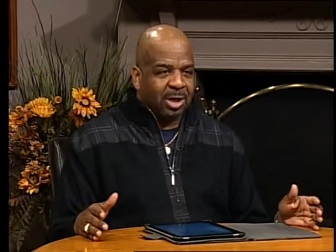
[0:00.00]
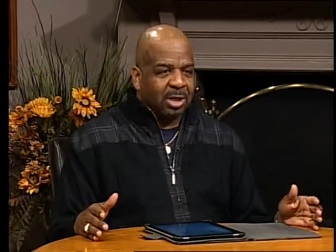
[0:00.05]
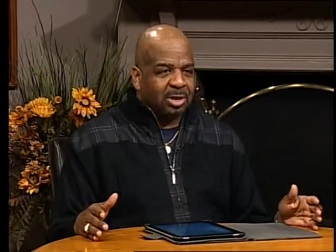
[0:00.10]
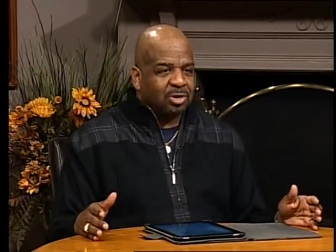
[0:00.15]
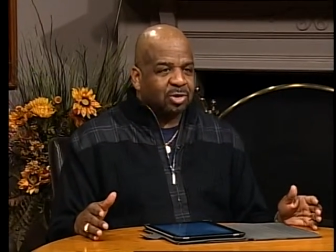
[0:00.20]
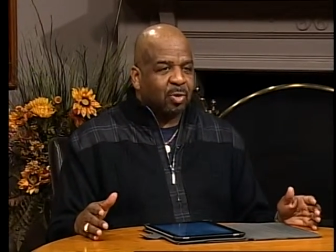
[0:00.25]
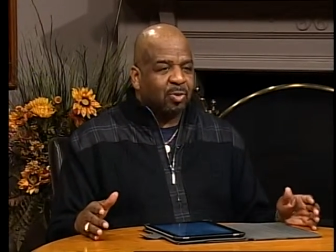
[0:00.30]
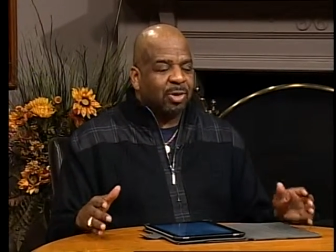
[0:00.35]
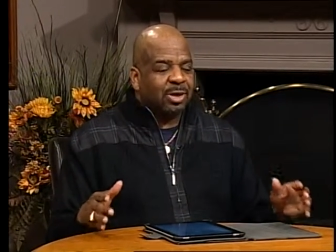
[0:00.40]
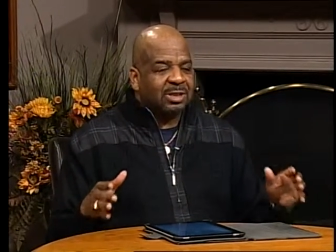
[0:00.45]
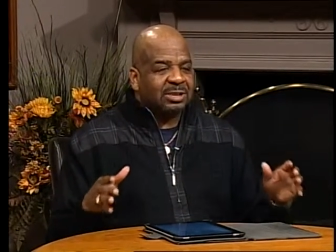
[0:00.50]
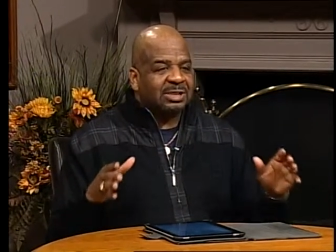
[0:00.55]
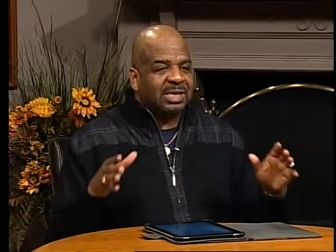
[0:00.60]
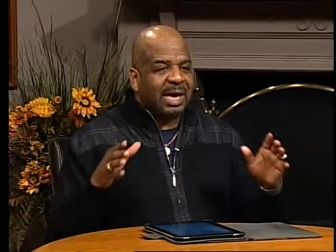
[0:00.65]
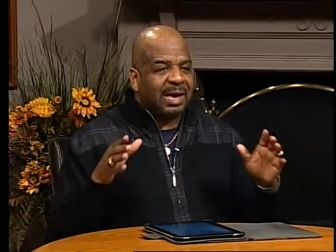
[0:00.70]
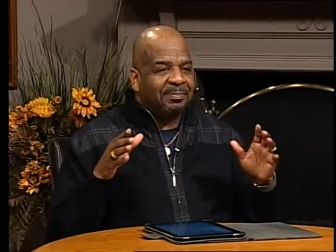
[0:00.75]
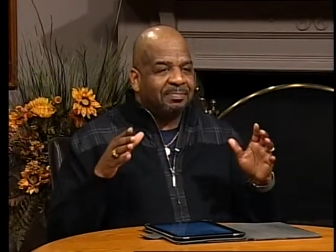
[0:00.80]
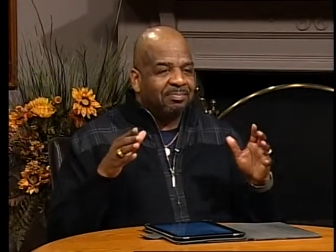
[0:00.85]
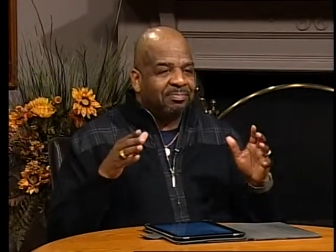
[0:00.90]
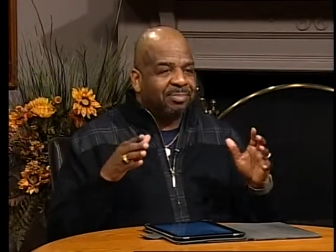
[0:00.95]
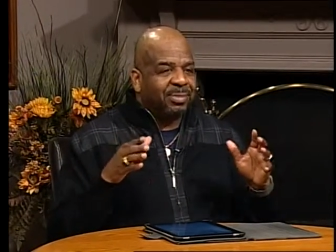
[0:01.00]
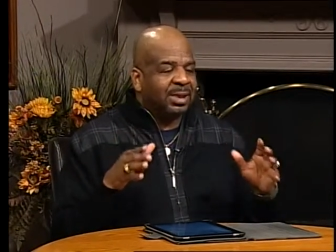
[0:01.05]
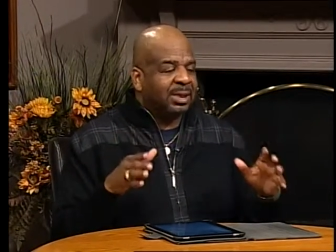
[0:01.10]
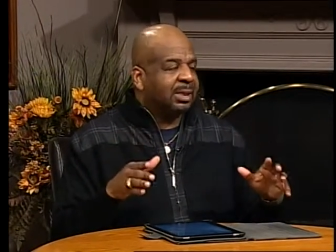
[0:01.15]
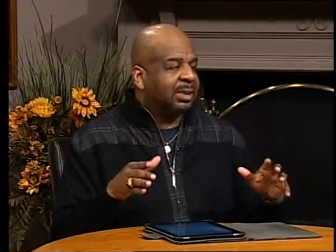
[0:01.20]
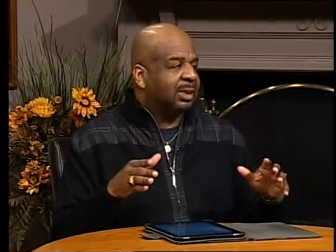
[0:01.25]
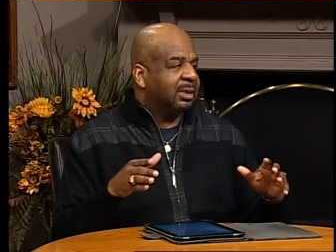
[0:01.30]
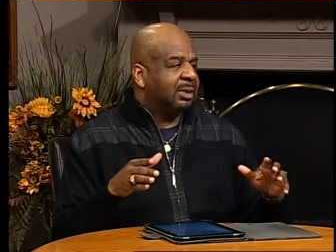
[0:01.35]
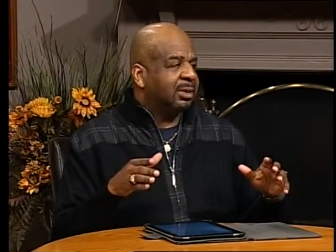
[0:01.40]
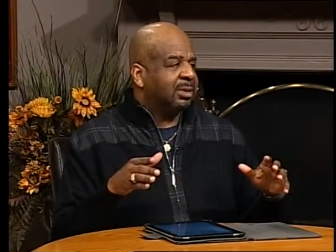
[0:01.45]
So what does that
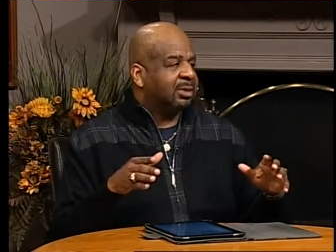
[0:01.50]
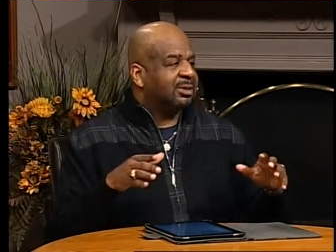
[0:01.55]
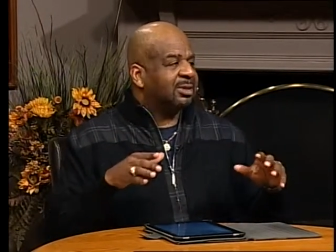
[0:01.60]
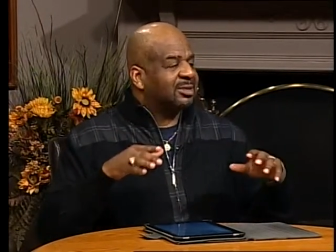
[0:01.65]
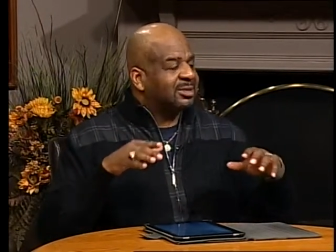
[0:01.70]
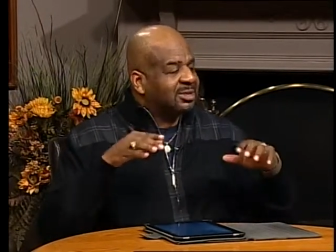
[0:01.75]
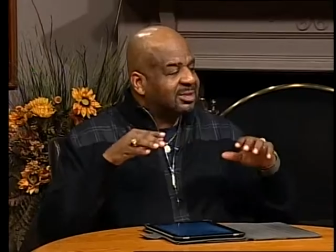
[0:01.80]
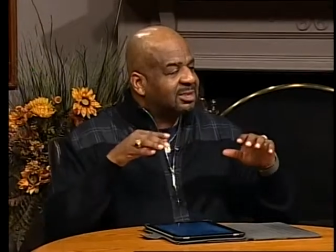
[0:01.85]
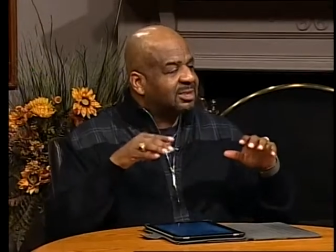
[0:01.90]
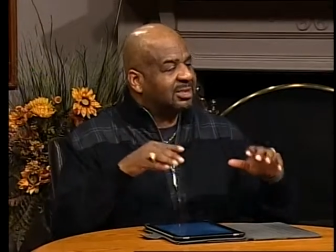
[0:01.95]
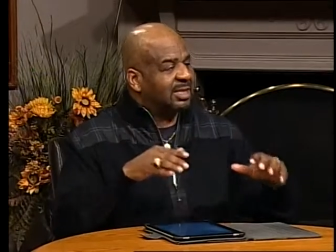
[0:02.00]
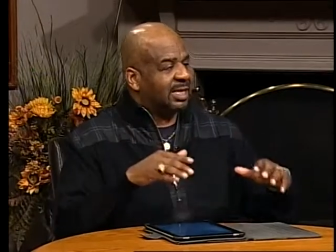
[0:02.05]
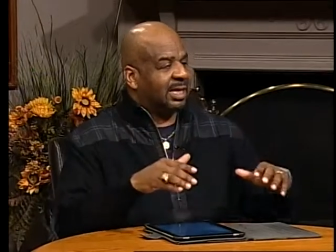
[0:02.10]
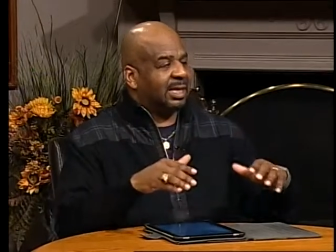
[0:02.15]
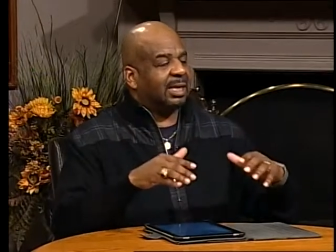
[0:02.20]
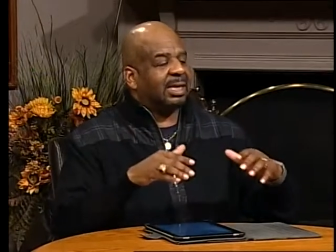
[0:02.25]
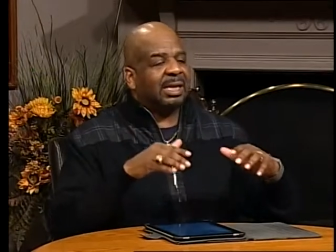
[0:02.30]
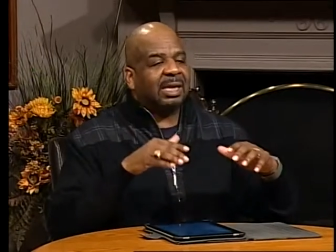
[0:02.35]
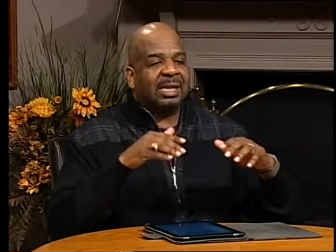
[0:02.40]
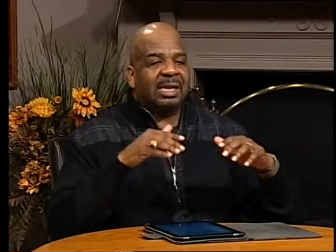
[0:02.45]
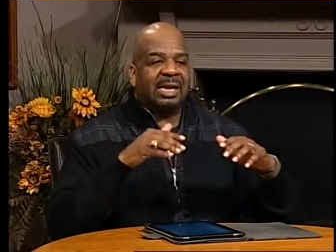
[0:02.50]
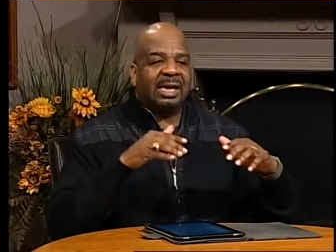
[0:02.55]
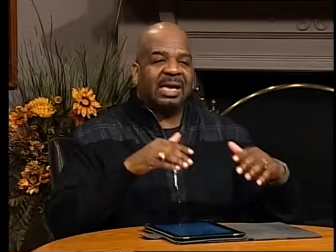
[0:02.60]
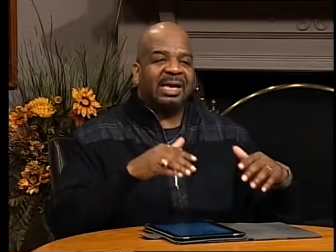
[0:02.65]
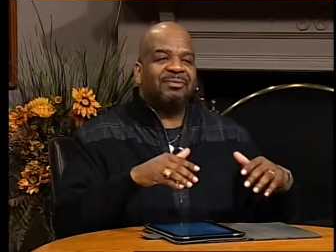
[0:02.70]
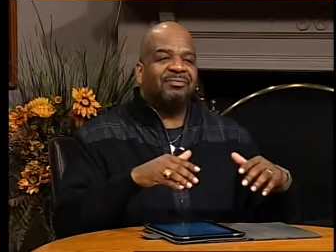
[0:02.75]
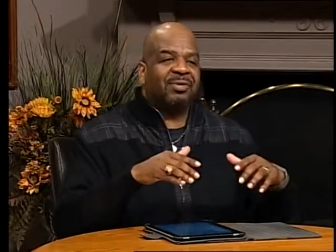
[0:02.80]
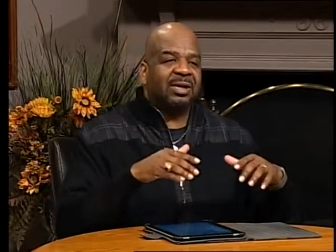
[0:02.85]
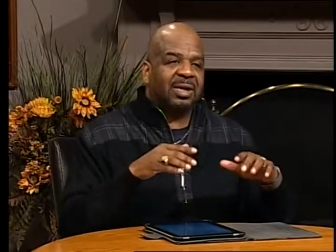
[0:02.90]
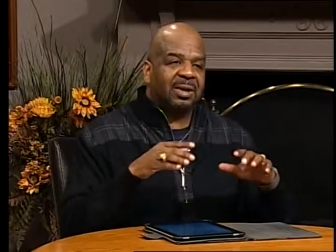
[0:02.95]
mean to sit in
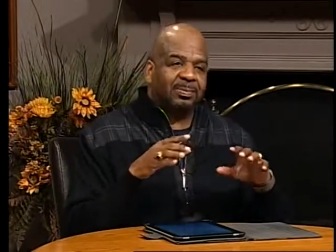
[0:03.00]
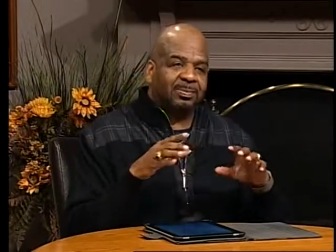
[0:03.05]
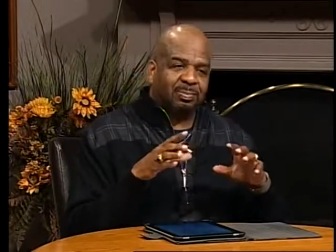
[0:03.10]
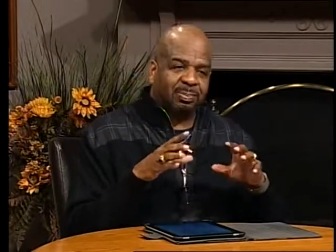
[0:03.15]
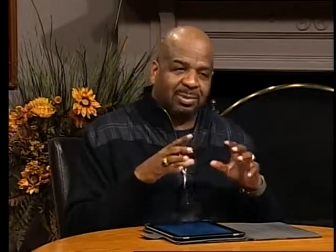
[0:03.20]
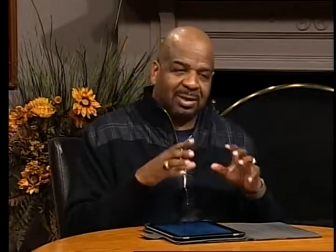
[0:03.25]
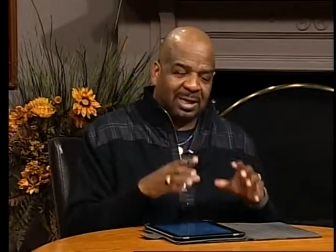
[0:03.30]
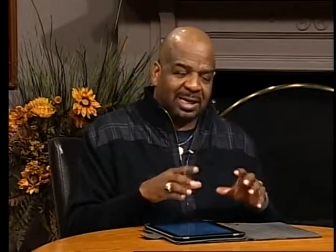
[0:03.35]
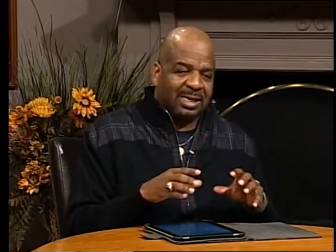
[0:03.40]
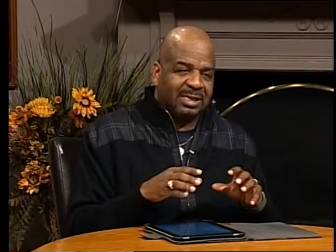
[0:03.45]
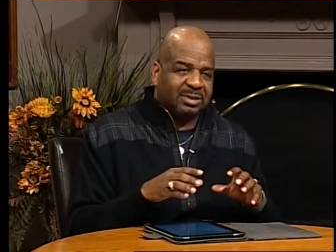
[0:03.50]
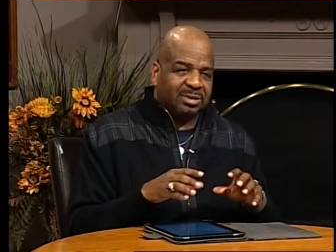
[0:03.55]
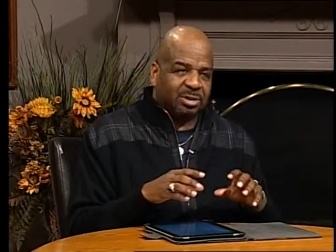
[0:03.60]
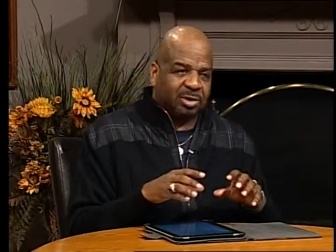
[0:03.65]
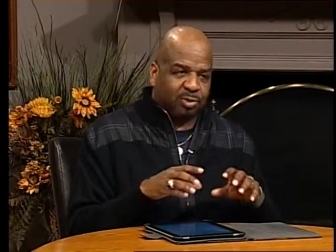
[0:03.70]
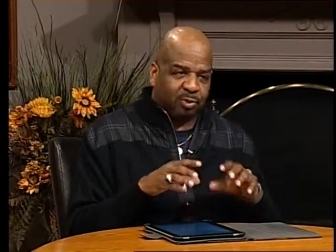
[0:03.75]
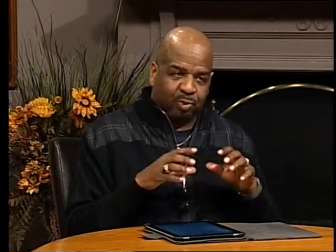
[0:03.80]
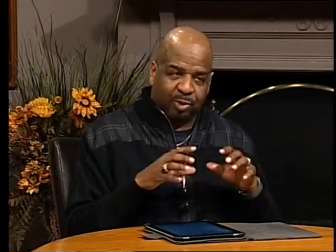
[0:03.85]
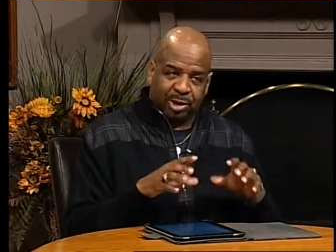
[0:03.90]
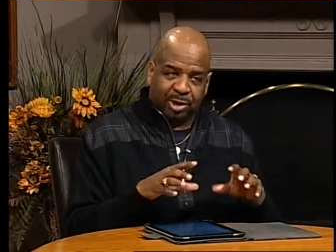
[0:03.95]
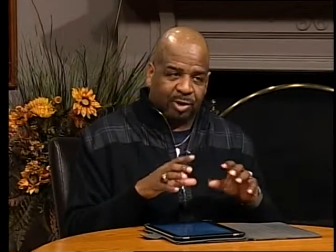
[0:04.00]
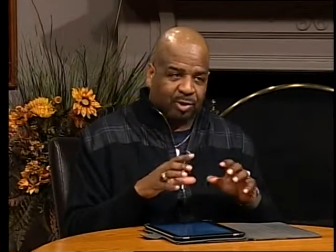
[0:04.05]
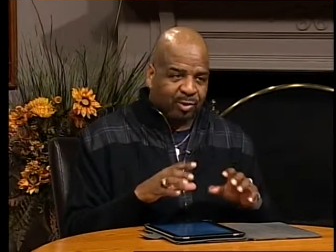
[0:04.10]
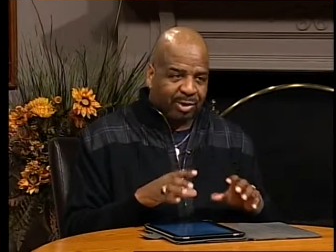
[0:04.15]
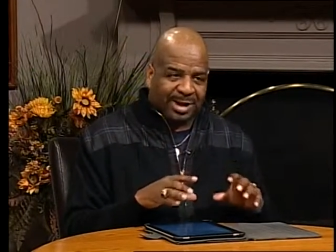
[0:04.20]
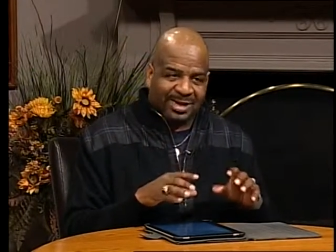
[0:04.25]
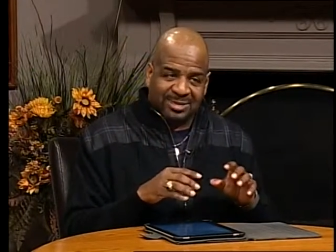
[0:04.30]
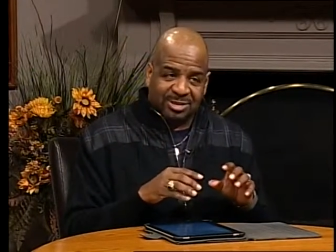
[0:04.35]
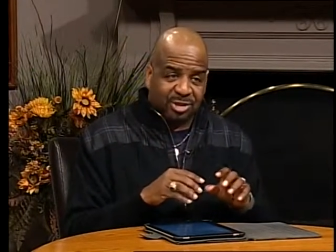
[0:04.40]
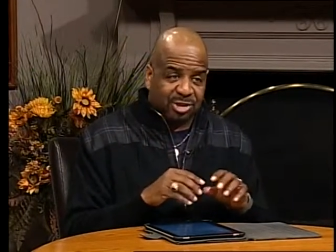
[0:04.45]
heavenly places with
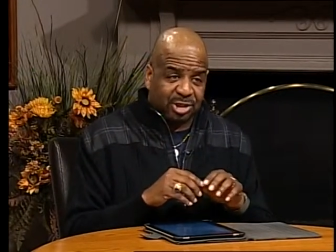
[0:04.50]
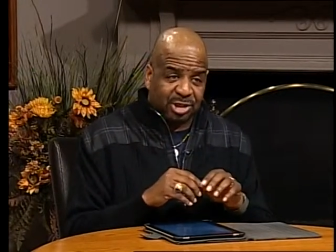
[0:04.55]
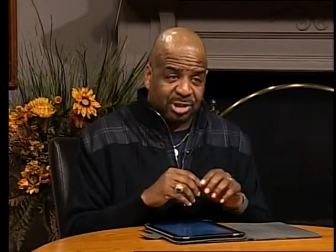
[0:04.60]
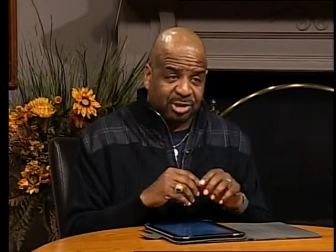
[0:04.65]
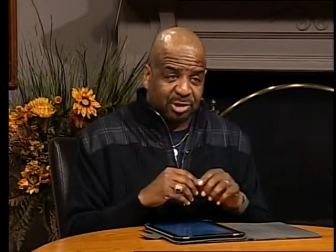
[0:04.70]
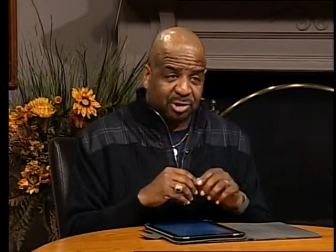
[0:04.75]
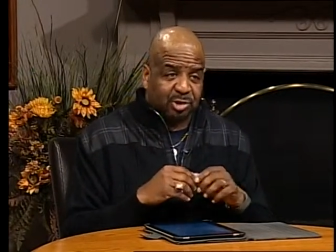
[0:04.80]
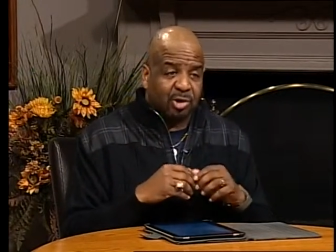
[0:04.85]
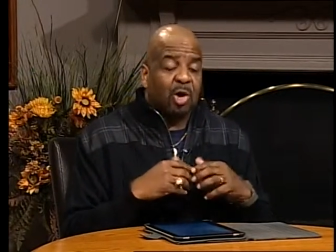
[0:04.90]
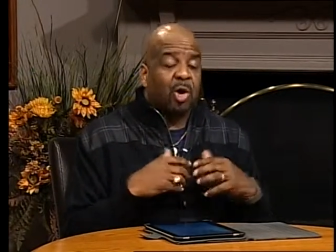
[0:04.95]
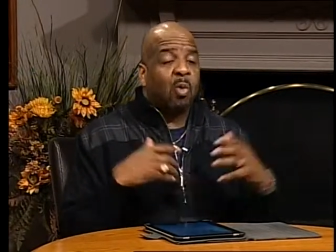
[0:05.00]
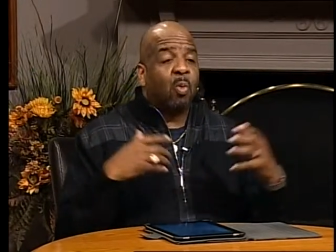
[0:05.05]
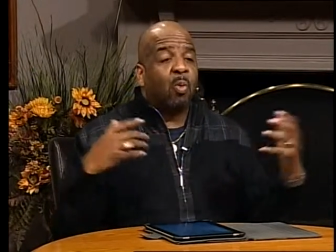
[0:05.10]
Christ Jesus